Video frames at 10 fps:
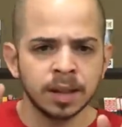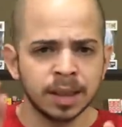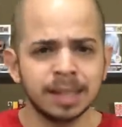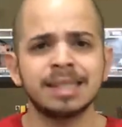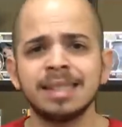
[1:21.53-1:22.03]

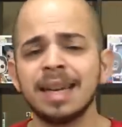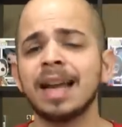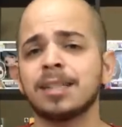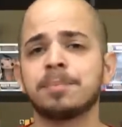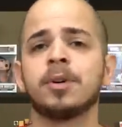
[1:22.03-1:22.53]
this
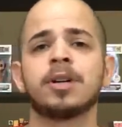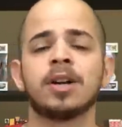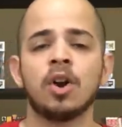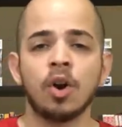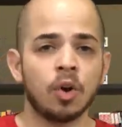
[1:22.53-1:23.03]
next
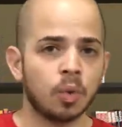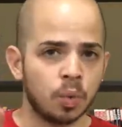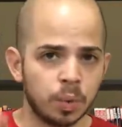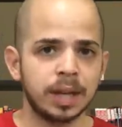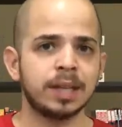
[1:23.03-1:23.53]
book
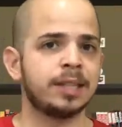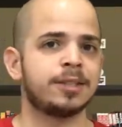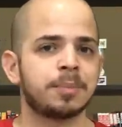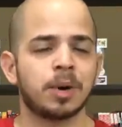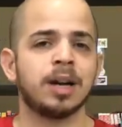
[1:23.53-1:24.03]
really
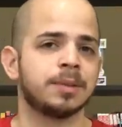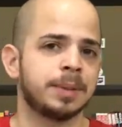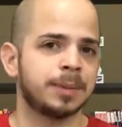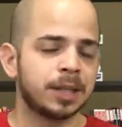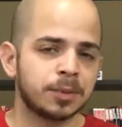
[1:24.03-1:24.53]
surprised
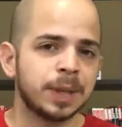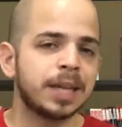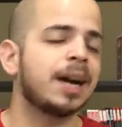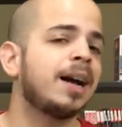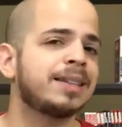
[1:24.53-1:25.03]
me because when
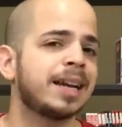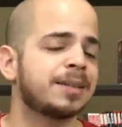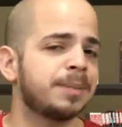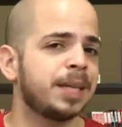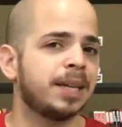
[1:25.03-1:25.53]
he
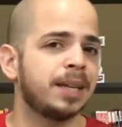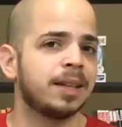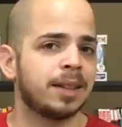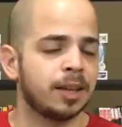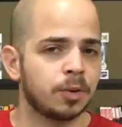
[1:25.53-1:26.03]
contacted me
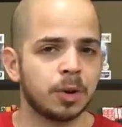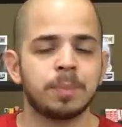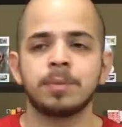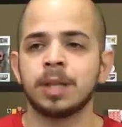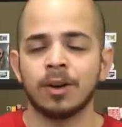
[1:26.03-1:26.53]
in the
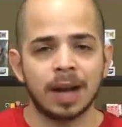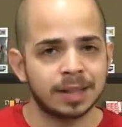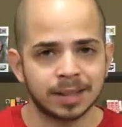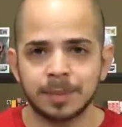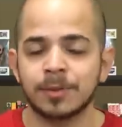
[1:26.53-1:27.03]
group, you know,
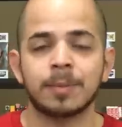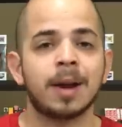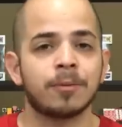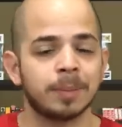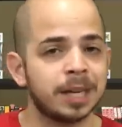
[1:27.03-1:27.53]
asking me for
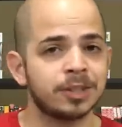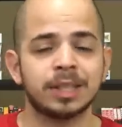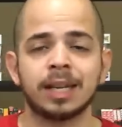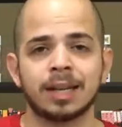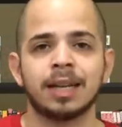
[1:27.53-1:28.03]
my
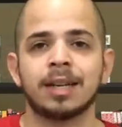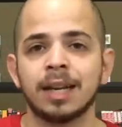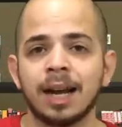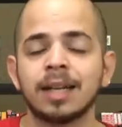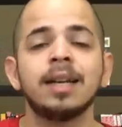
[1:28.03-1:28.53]
information, yada, yada,
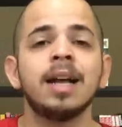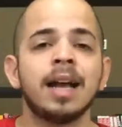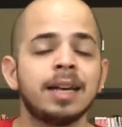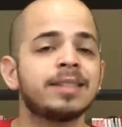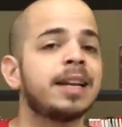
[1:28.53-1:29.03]
yada,
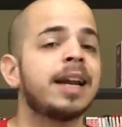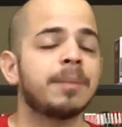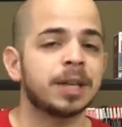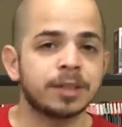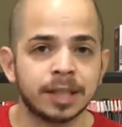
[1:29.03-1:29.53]
and he said, hey,
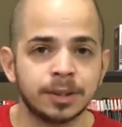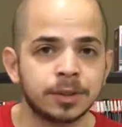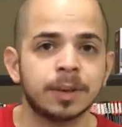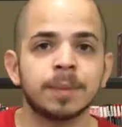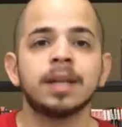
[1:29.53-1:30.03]
I'm going to send you
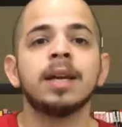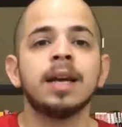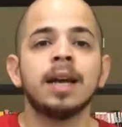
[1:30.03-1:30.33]
something.